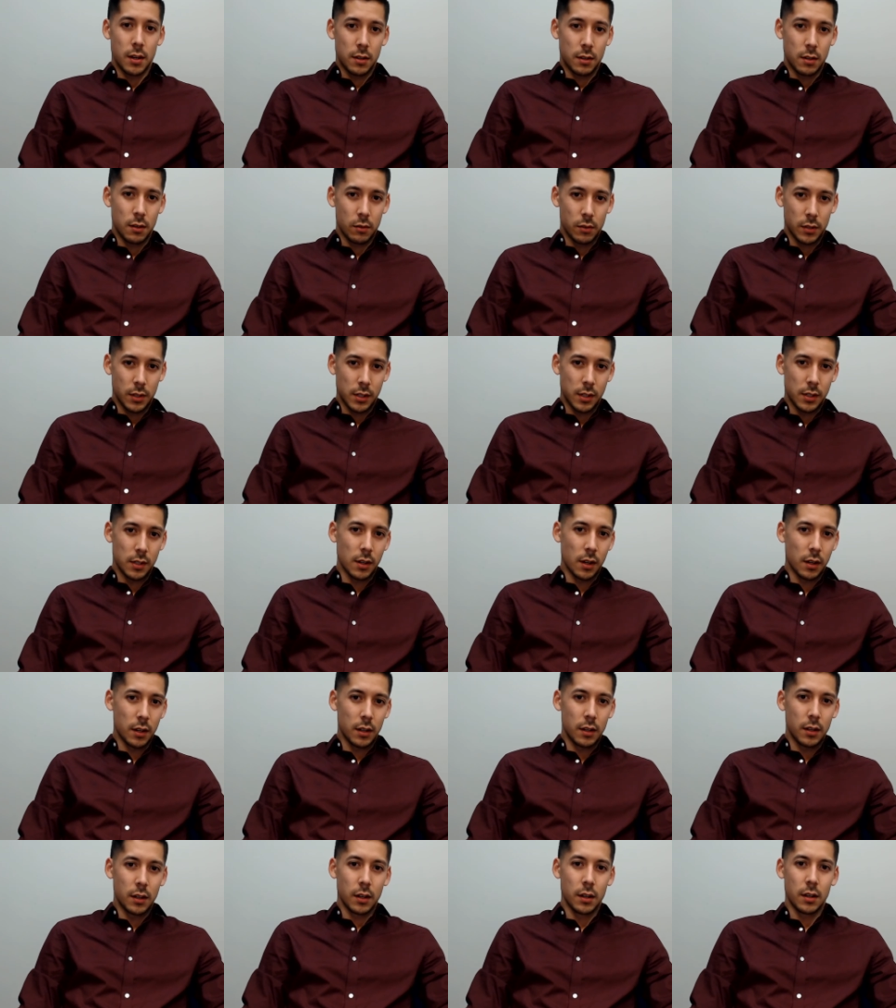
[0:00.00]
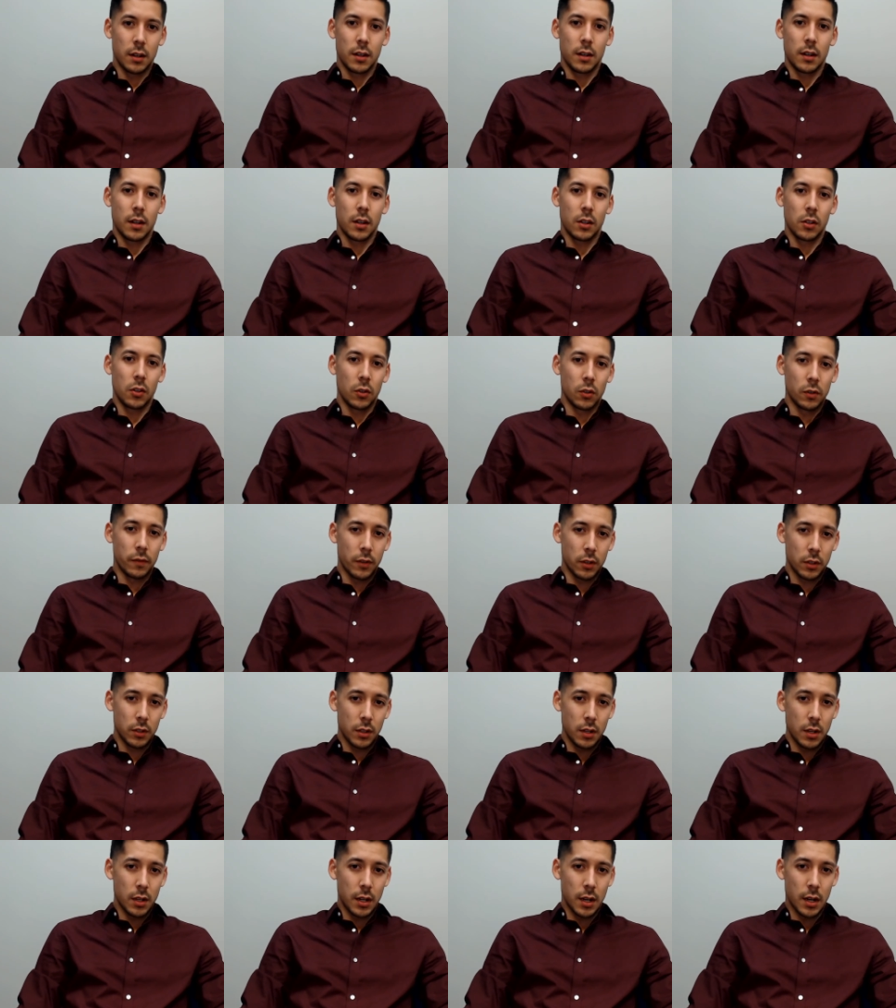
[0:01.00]
there was a study done at
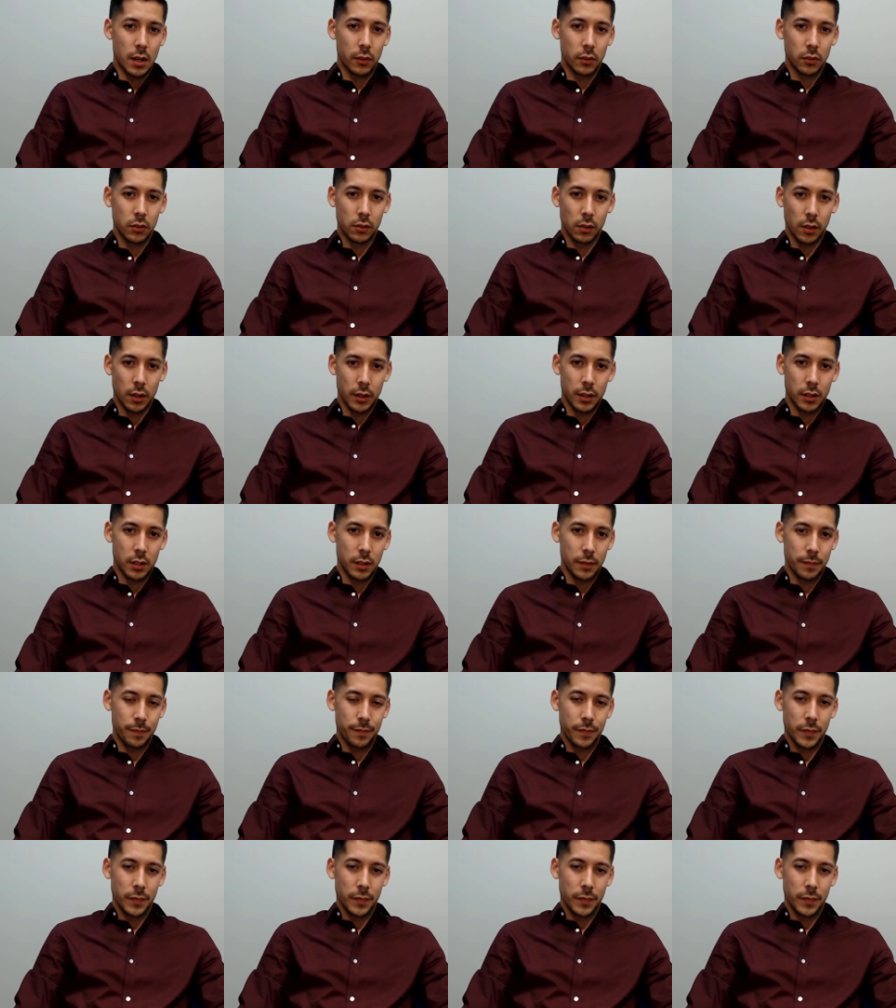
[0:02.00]
University College London